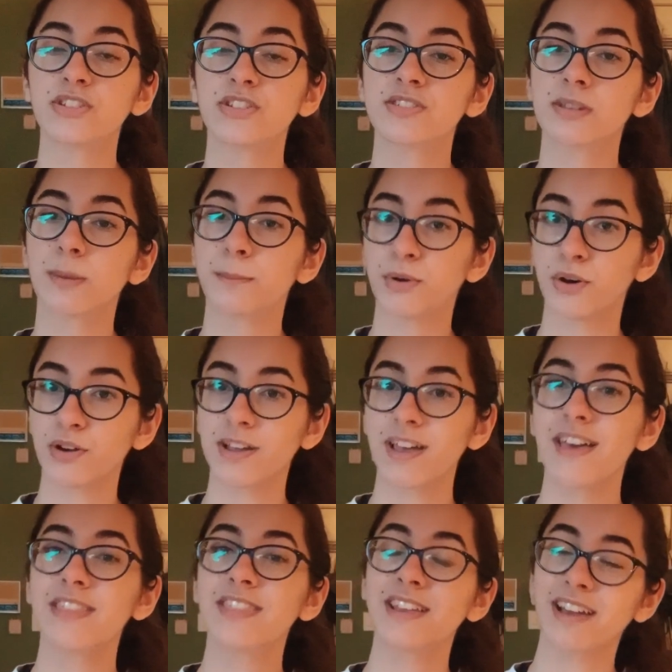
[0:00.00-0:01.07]
is a book
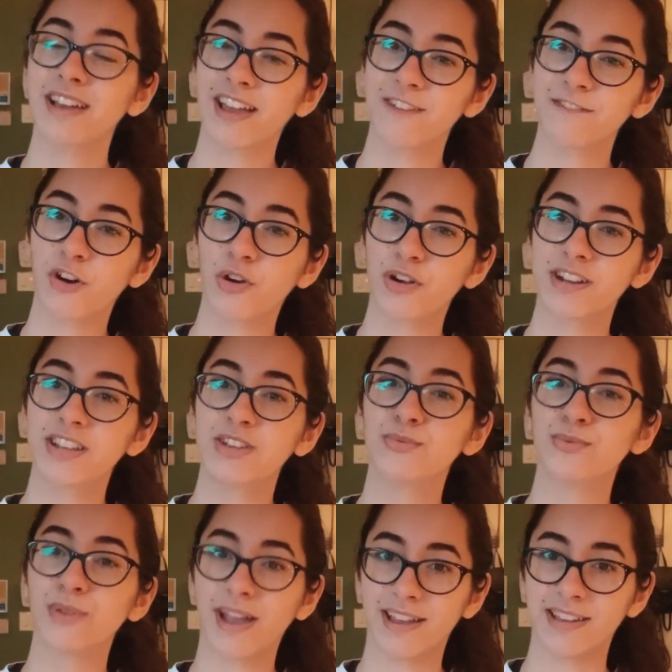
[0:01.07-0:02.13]
that I have already
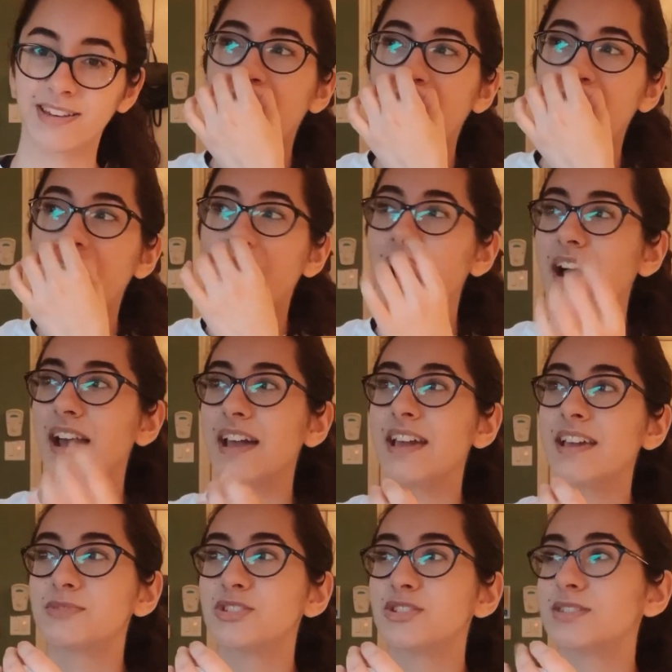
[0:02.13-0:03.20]
read.
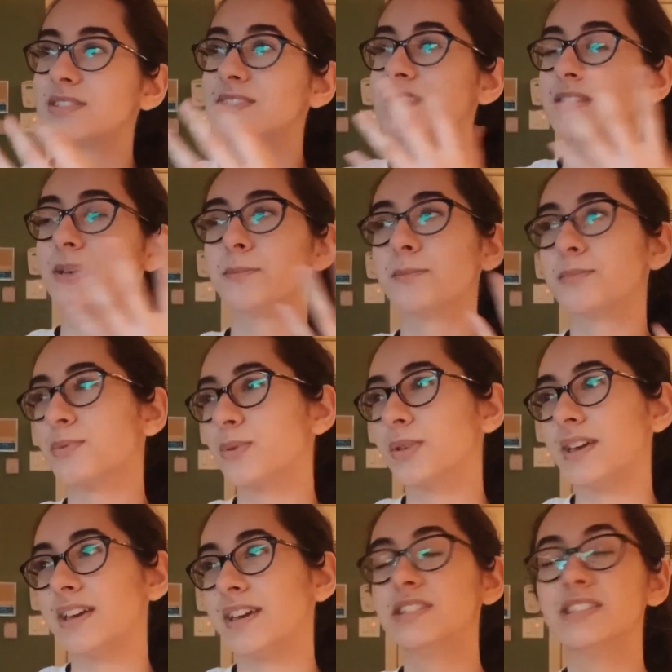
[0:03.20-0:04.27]
I just
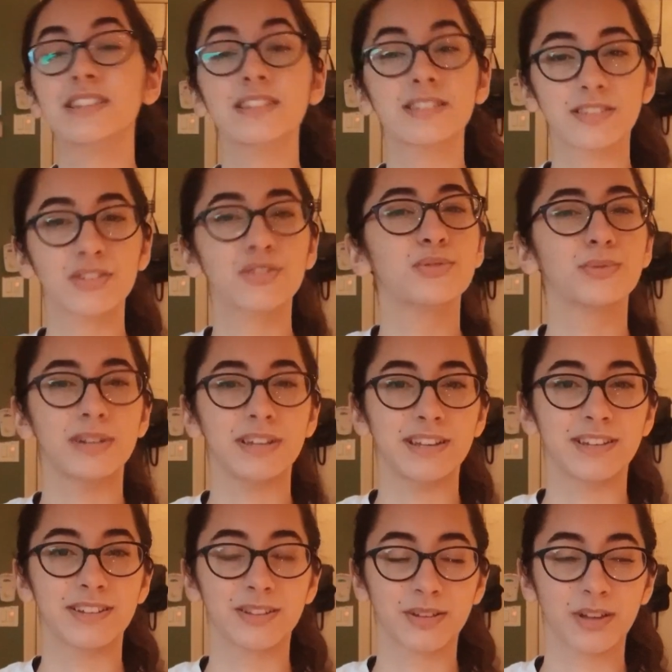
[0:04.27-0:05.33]
simply
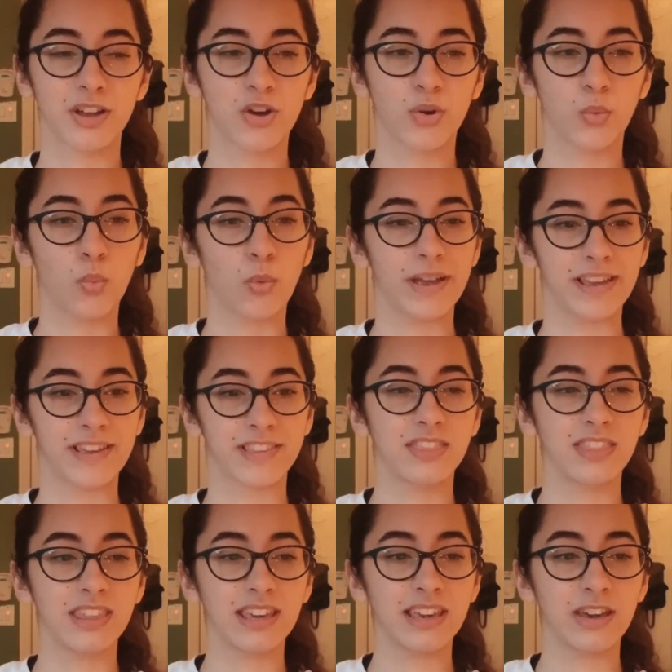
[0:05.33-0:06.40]
disagreed with
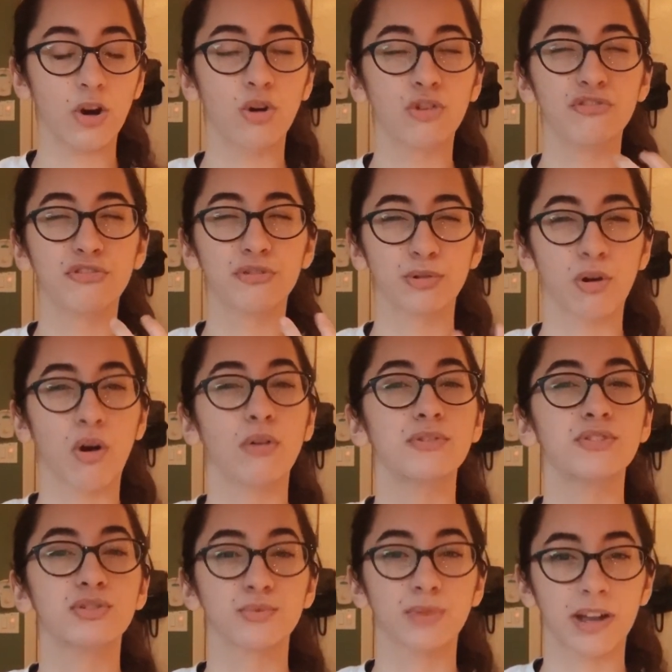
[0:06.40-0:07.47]
the overall
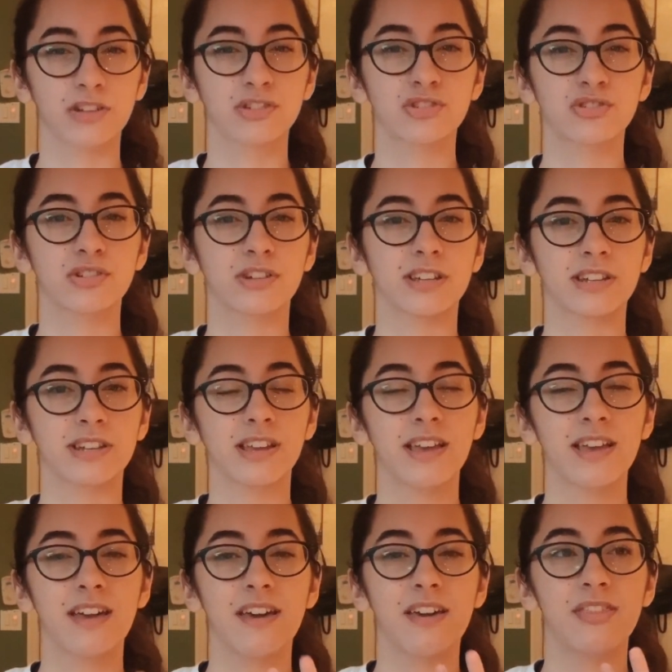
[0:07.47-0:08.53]
direction
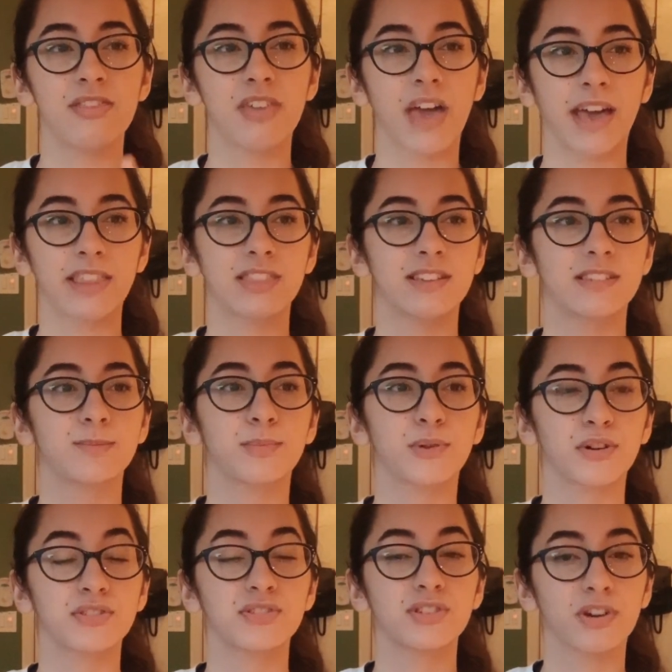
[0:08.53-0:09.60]
that this
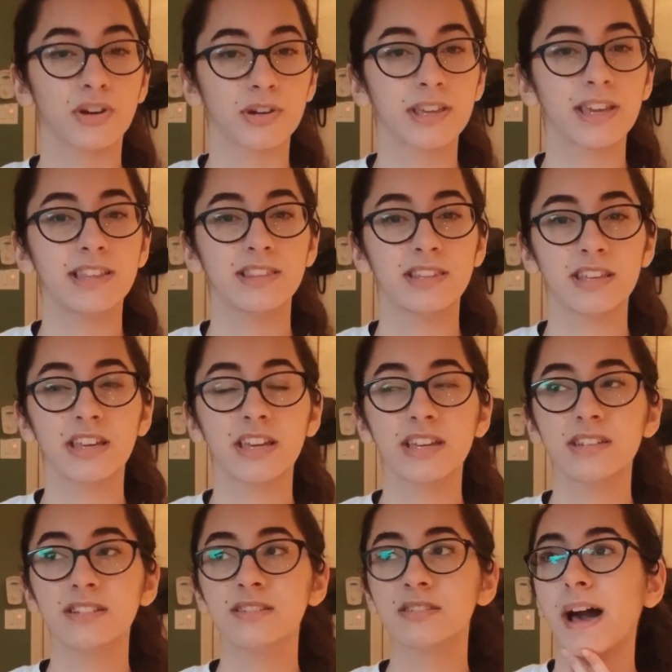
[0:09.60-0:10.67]
book took in the
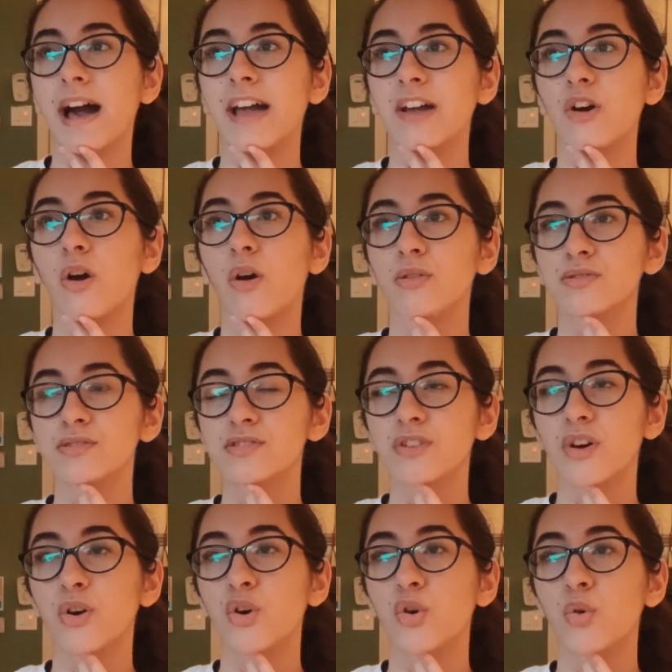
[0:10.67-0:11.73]
end. I
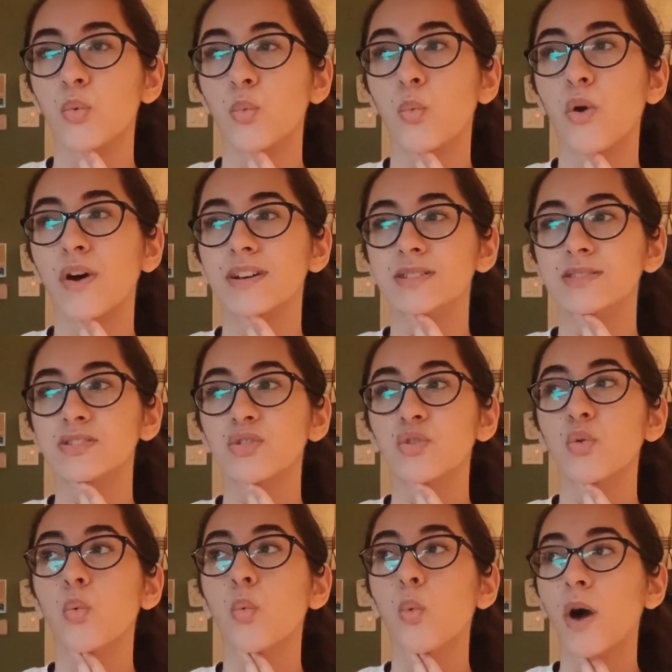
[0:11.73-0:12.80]
also was
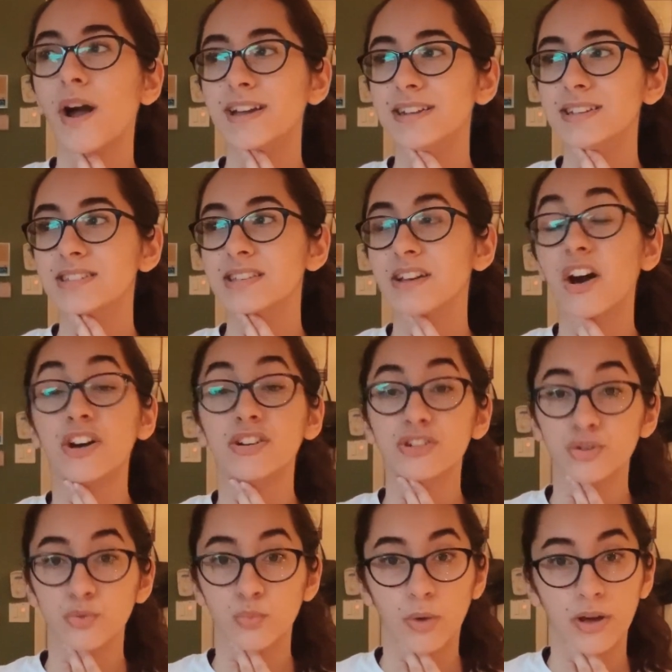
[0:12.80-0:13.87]
quite
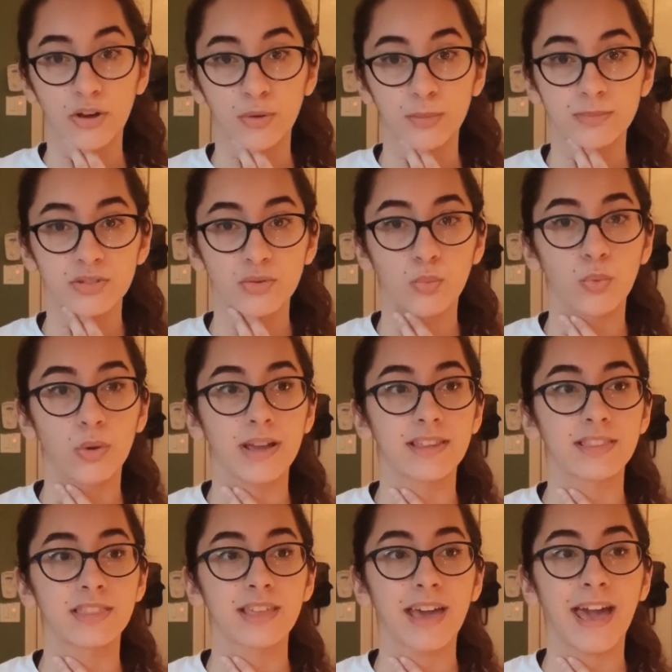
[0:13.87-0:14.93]
underwhelmed
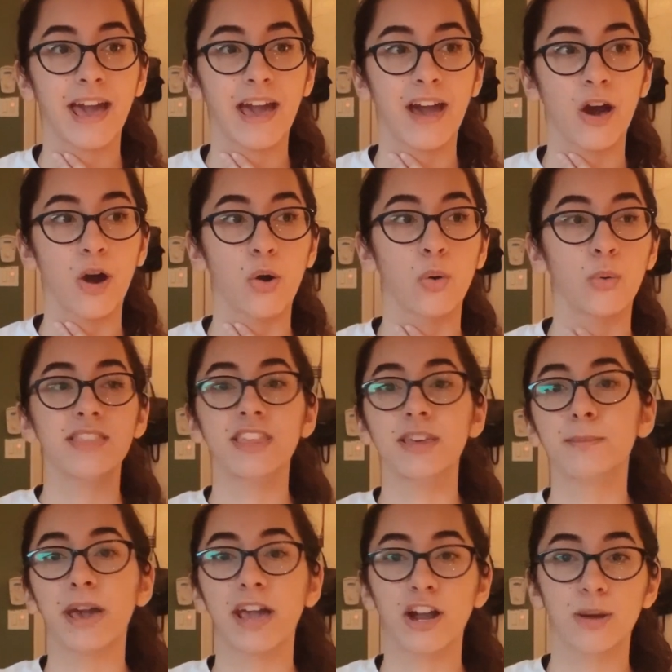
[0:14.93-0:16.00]
with how the
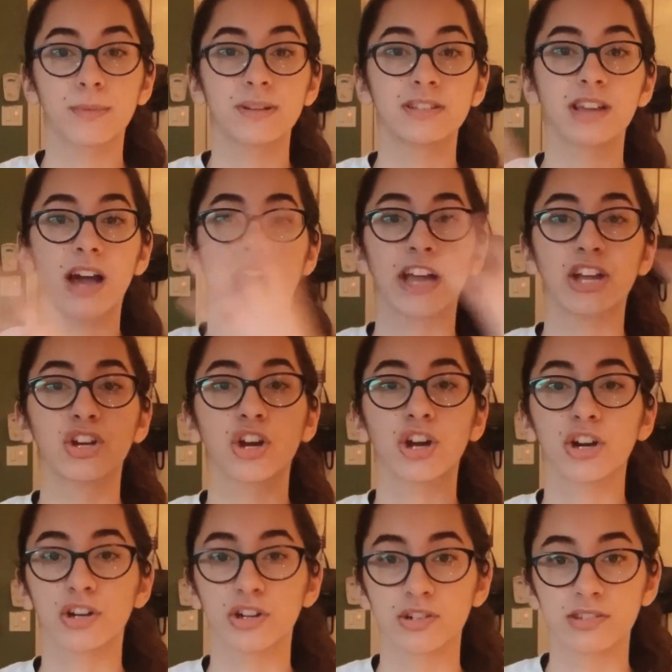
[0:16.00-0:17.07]
Parabatai
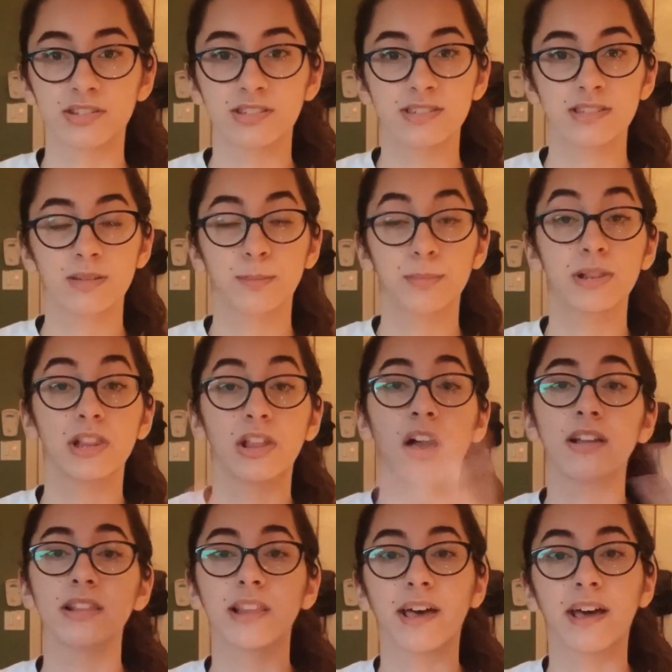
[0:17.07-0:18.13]
curse
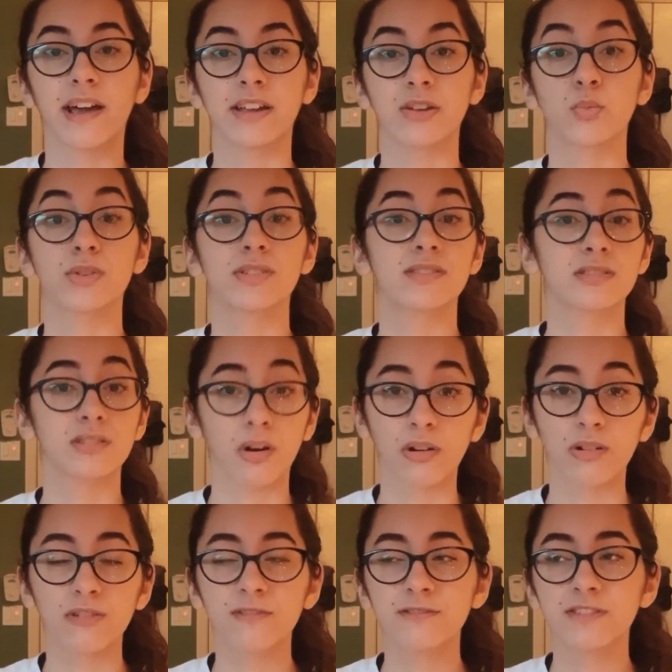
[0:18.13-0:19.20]
plotline was
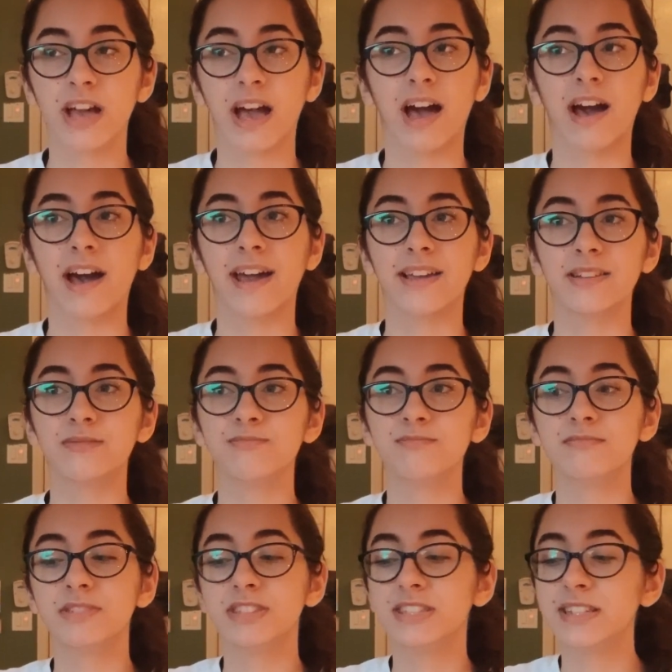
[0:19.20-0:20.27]
solved. I
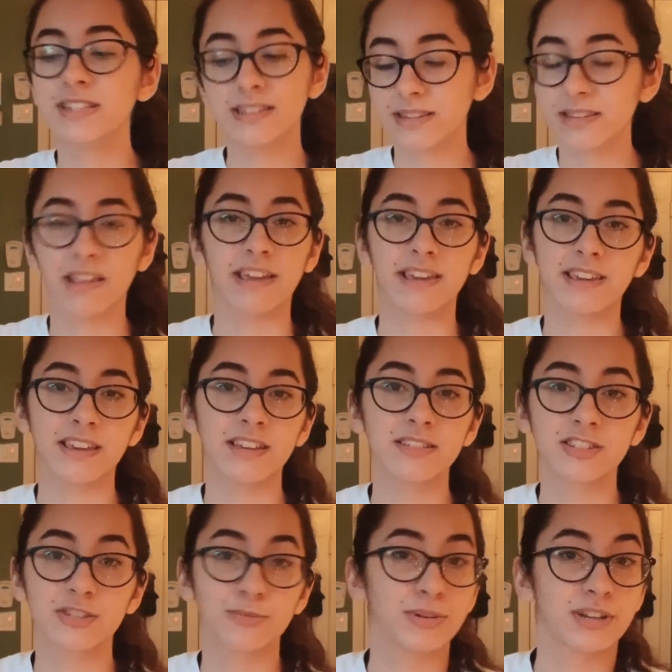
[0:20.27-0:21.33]
didn't like
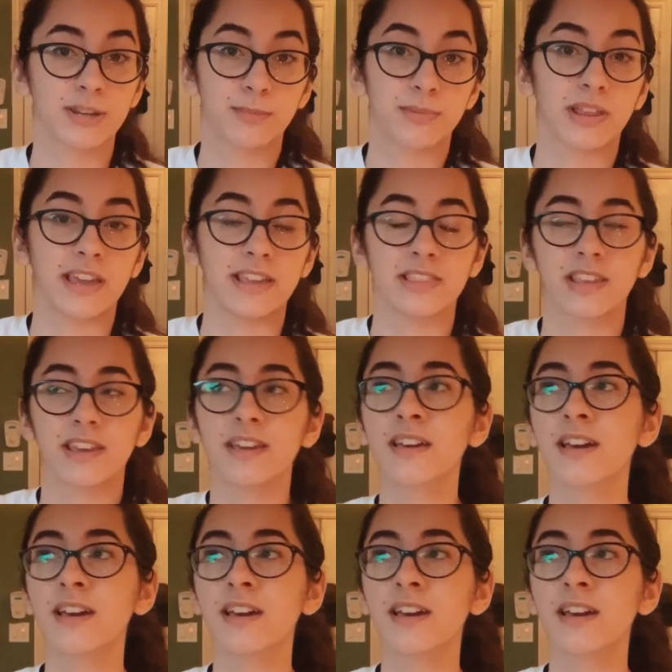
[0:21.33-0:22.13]
it, to put it plainly.